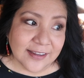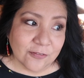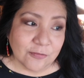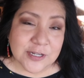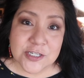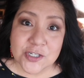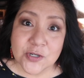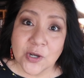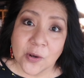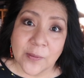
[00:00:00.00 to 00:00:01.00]
If we
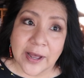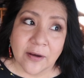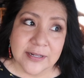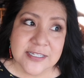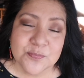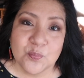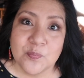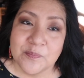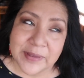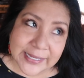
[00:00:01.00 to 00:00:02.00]
do go out, it's
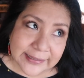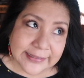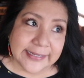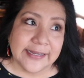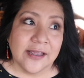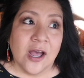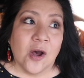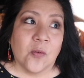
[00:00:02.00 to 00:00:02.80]
mainly